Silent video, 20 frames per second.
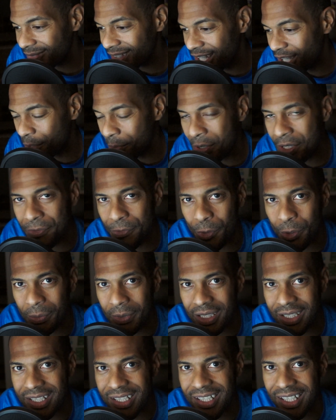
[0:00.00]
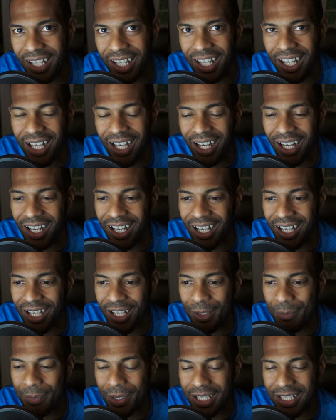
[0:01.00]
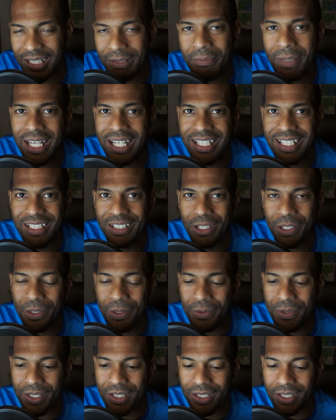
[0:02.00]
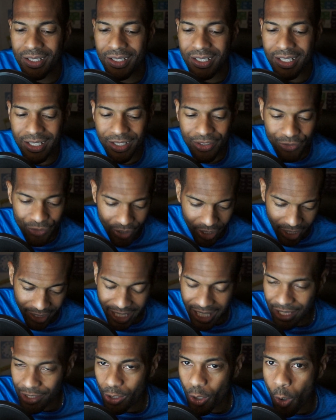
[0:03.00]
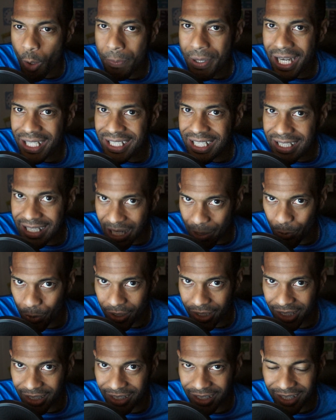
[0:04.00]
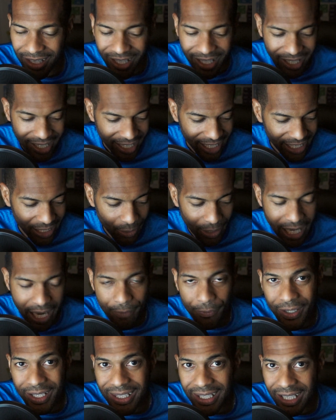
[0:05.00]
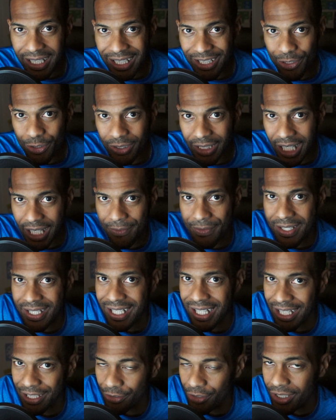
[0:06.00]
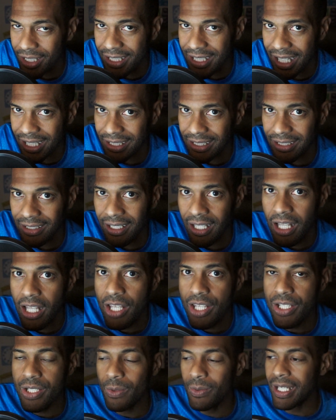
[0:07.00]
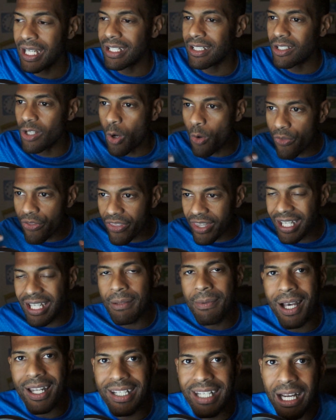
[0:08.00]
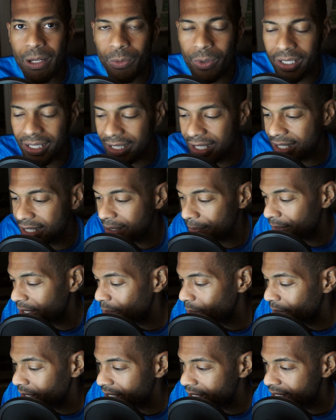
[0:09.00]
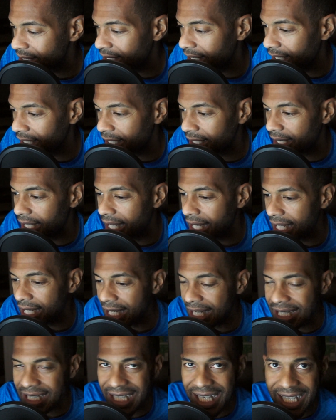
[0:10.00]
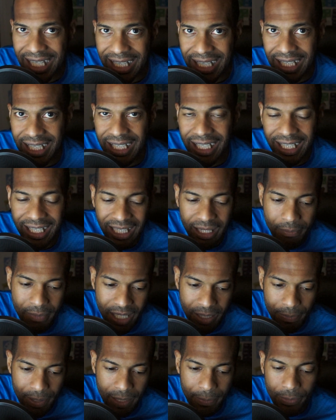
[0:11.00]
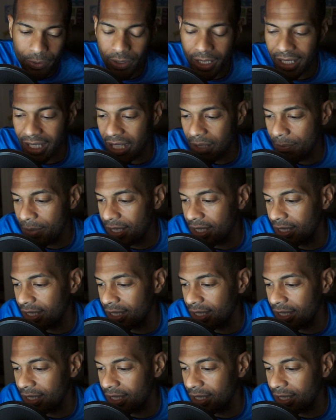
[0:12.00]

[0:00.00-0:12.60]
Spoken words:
almost 4 months. But it's amazing, though, to just, again, going back to networking and how everything in your life is interconnected. So again, don't think about networking as something where it's like, it's icky, I gotta meet people, I gotta